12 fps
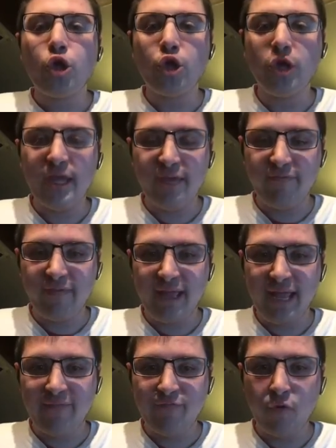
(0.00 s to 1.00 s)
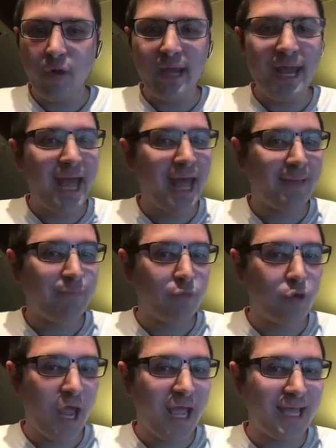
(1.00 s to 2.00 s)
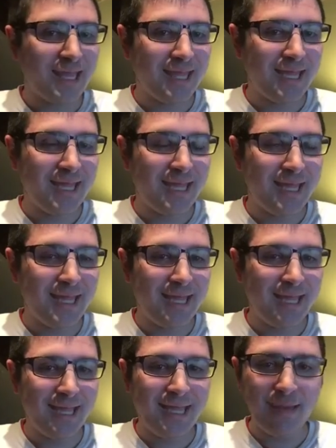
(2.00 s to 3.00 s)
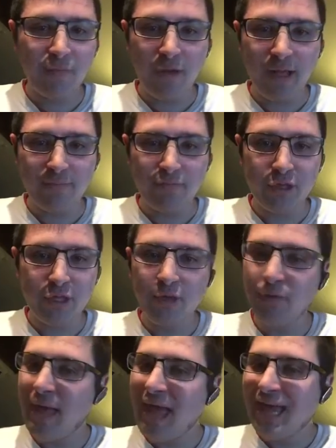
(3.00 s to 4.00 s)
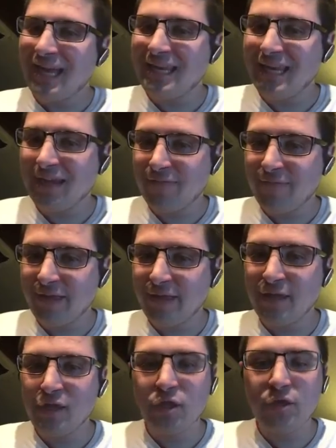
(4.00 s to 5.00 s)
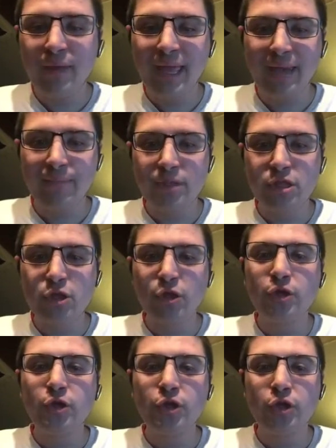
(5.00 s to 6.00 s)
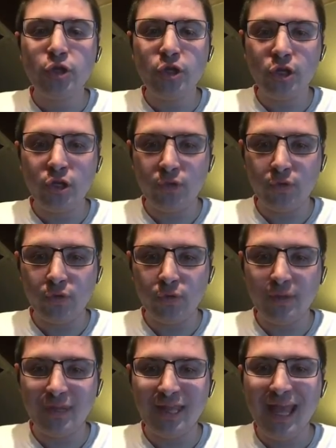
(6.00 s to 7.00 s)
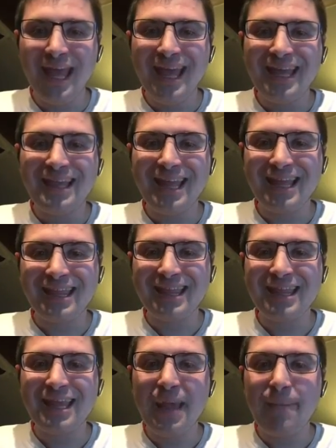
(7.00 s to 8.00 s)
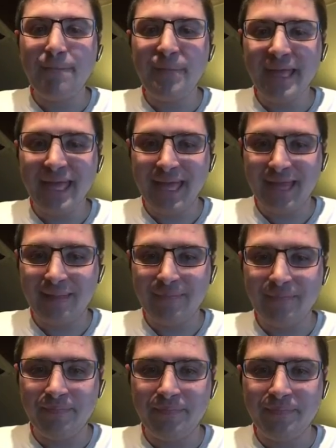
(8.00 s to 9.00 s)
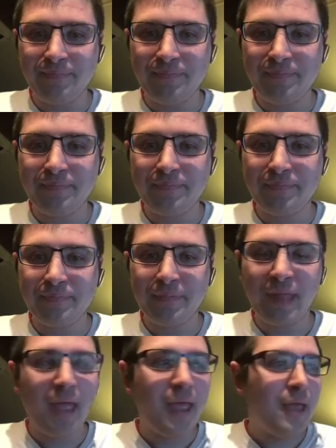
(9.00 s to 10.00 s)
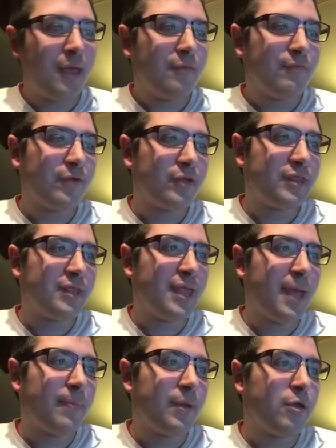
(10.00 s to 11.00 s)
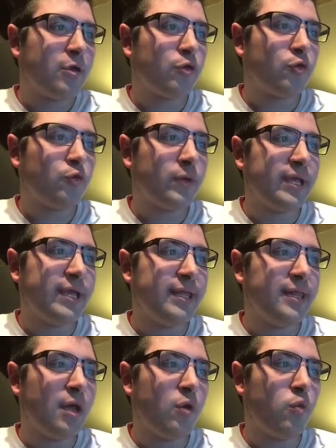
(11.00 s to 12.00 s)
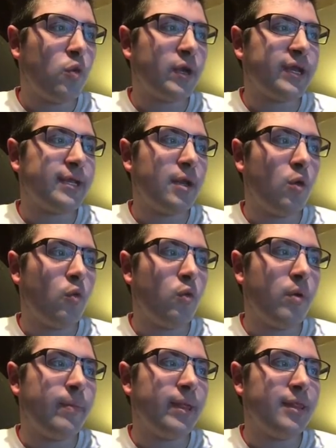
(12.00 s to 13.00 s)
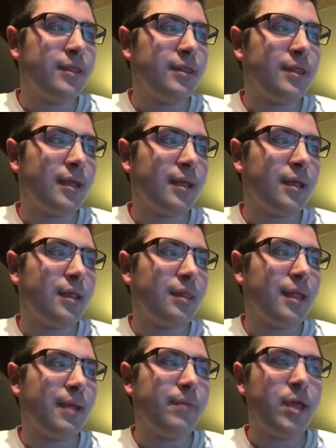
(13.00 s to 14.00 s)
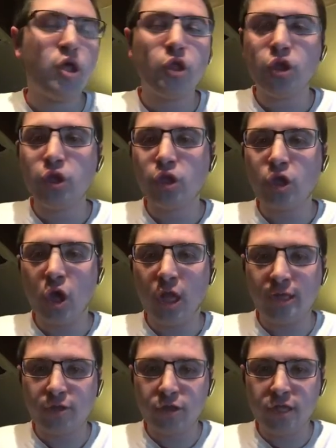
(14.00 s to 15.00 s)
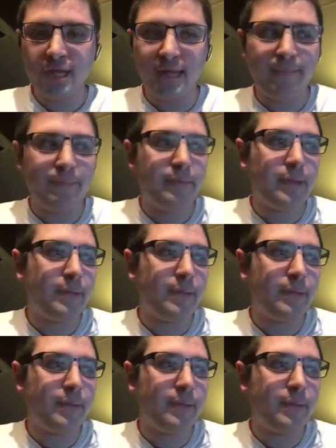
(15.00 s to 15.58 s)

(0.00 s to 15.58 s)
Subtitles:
Good evening, everyone. I'm Riley King, and welcome to Deerfield, New Hampshire News. Let's begin. First up, Rees awarded Women's Club Scholarship.